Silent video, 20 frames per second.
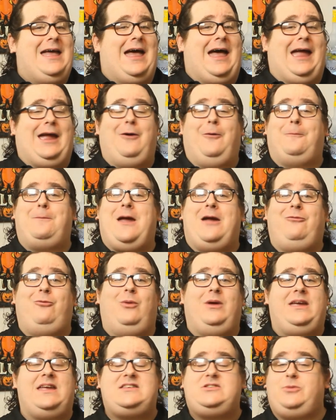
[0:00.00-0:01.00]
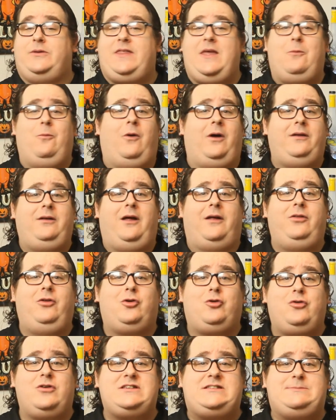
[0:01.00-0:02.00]
I hope everyone gets what they want on their
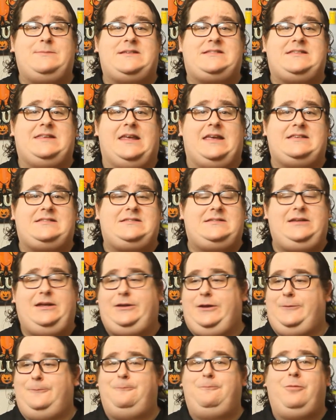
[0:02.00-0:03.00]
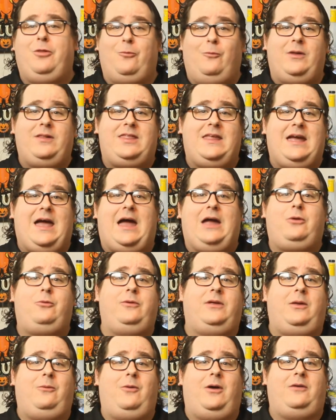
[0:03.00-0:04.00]
Christmas list. You know, the one thing I'd
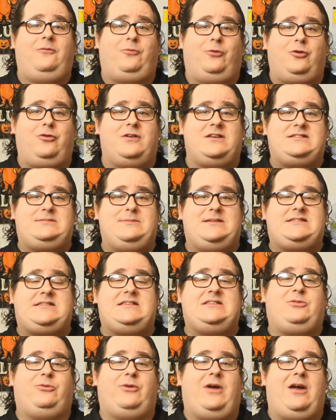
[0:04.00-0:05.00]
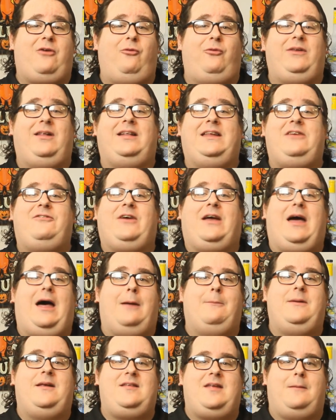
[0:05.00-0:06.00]
really want for Christmas is for everyone to leave a
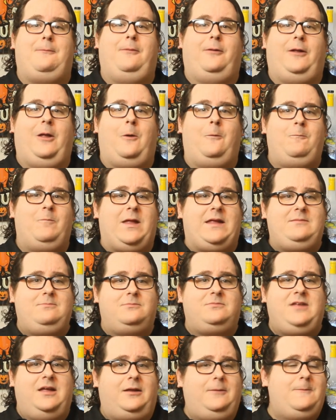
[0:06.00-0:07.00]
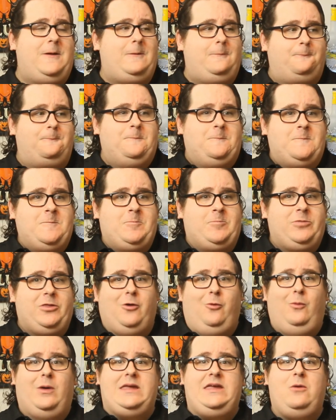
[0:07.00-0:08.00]
comment down below and tell me
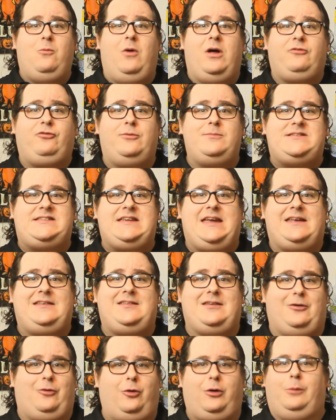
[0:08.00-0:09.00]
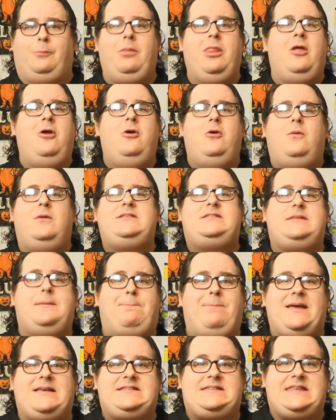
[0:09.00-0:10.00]
what you want from Santa, or what's the
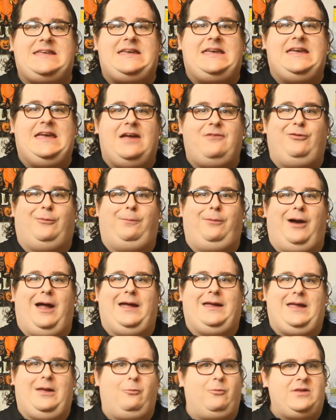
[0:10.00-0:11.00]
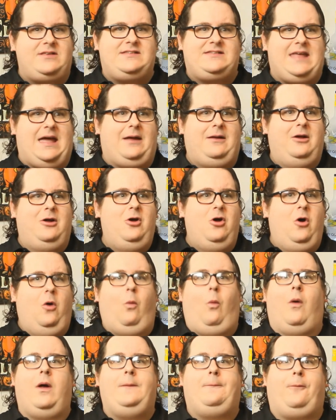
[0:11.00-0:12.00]
best thing he ever brought you. What's that
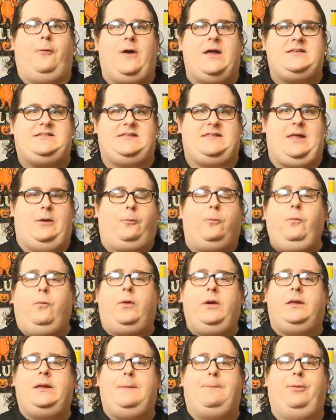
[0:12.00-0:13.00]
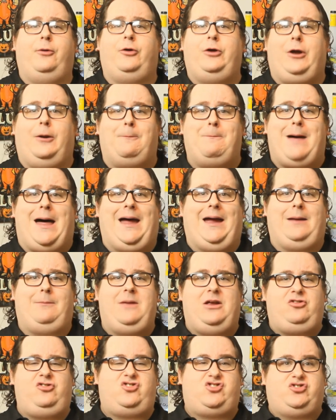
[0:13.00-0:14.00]
one present that really blew your mind,
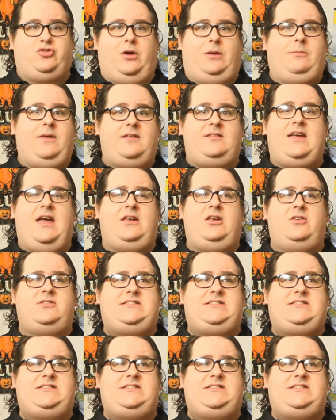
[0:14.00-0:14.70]
made you scream Nintendo